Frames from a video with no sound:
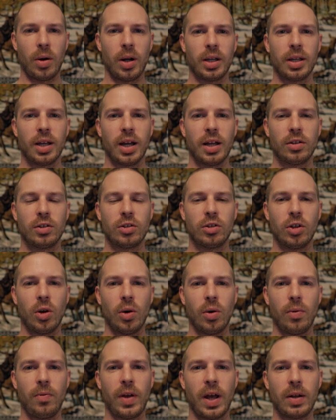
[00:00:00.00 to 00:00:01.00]
right guys,
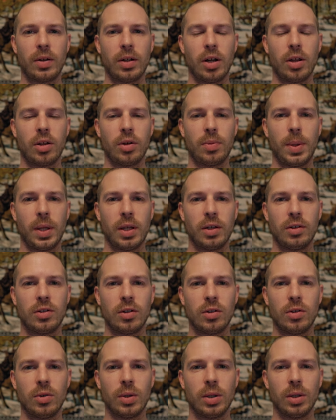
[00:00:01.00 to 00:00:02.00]
so found another place
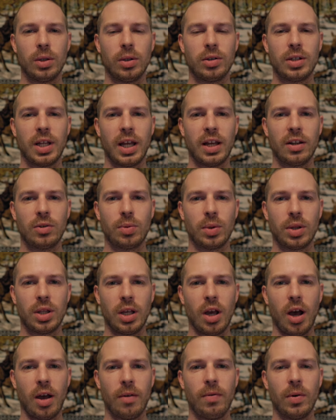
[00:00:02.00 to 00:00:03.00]
to do a little test with
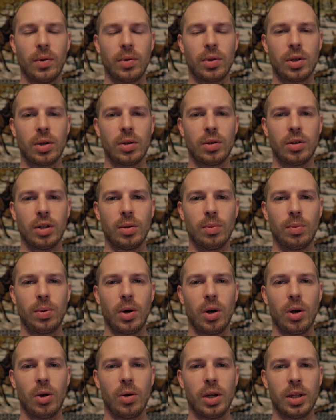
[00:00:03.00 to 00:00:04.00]
the iPhone 13
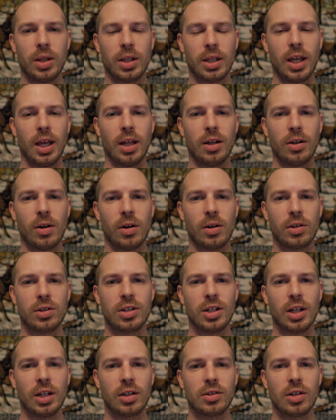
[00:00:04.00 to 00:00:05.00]
Pro and the Canon
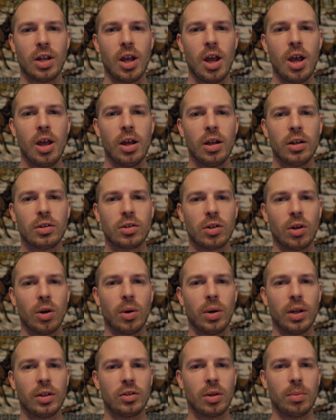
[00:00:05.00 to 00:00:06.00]
R6.
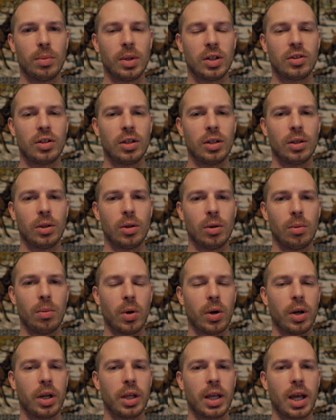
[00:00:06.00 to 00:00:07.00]
So it's a misty little
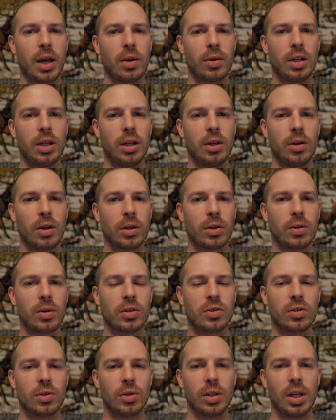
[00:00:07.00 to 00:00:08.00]
morning out here on
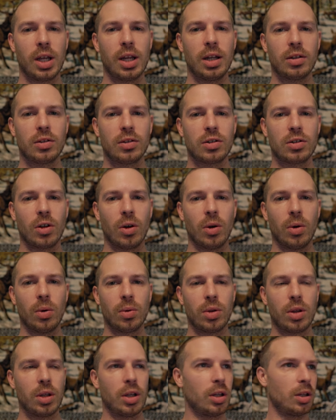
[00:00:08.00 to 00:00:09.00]
Crystal Lake,
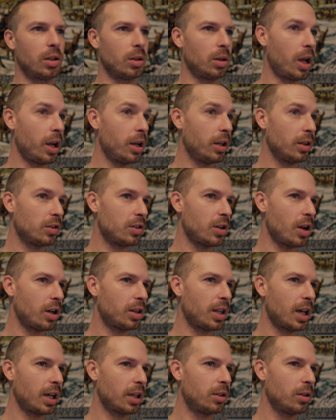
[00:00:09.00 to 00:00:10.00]
so the lighting's
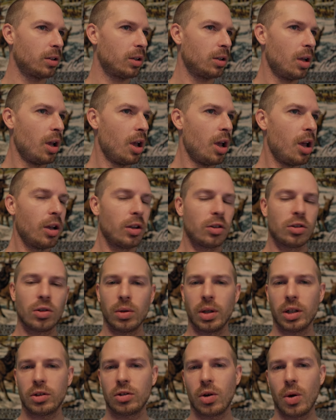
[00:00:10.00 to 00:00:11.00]
not that good.
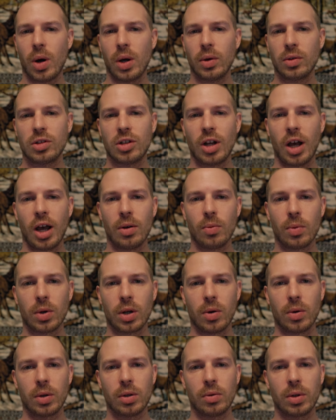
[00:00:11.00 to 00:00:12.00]
So let's go outside and we're
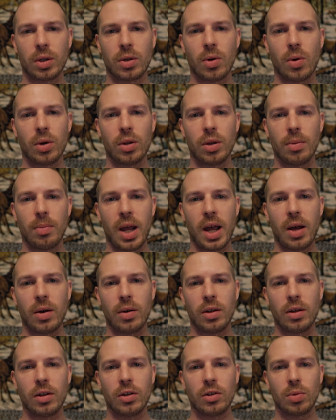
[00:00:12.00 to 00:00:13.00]
going to record the
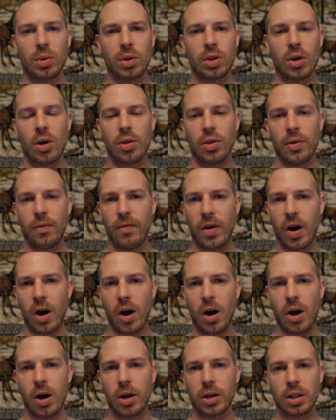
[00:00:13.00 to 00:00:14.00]
mountains with all the
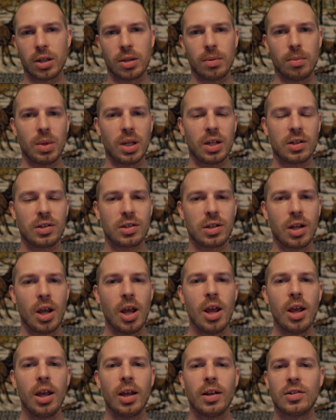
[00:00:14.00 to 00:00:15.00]
fog and the mist
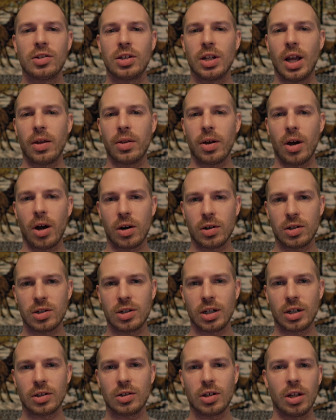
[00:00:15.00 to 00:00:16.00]
and see how the
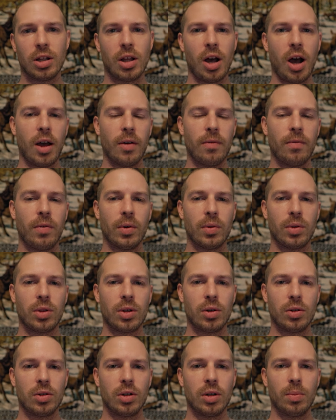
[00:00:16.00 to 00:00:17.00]
R6 and the iPhone
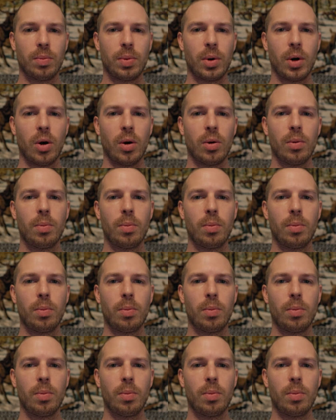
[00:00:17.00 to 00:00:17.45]
13 Pro